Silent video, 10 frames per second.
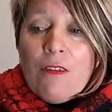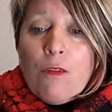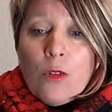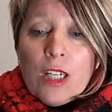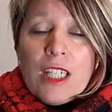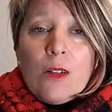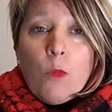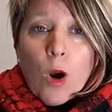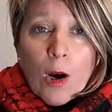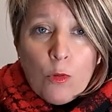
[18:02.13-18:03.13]
avoided a
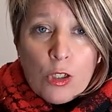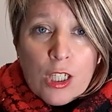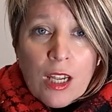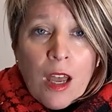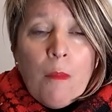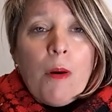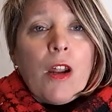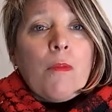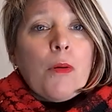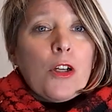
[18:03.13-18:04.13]
welt, but
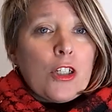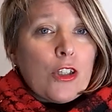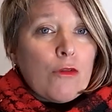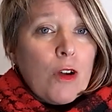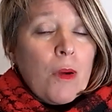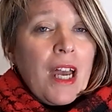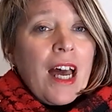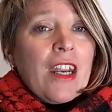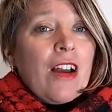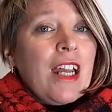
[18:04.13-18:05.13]
I pushed through it
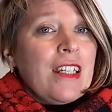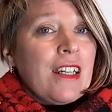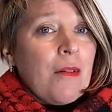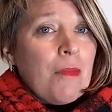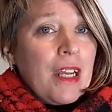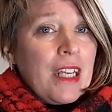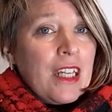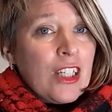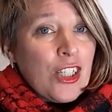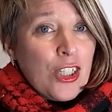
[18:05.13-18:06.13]
and I ended up
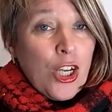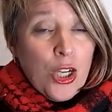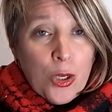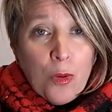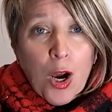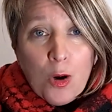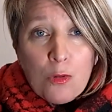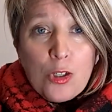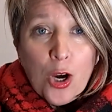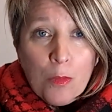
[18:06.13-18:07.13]
making 2 whole
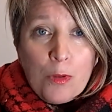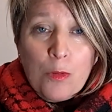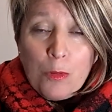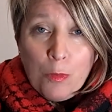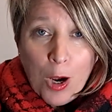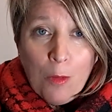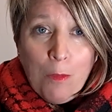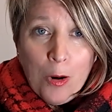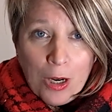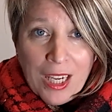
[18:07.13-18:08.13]
tops with welt
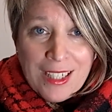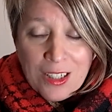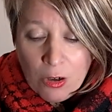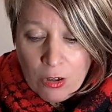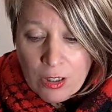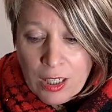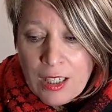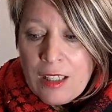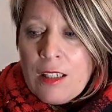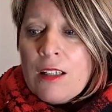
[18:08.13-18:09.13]
pockets on.
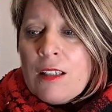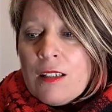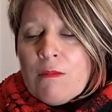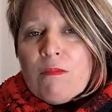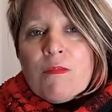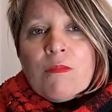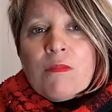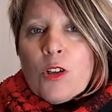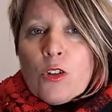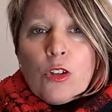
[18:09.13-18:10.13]

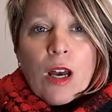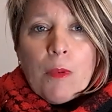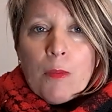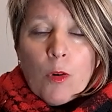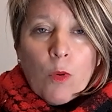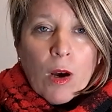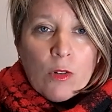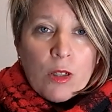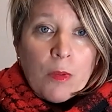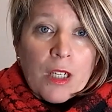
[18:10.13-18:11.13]
Not sure how many more
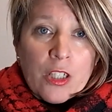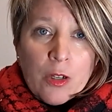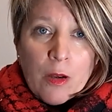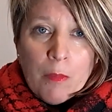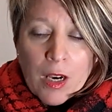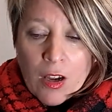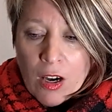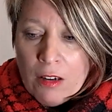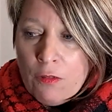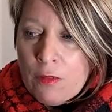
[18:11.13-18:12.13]
welts I'm going to do in my
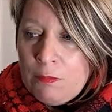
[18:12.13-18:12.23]
life.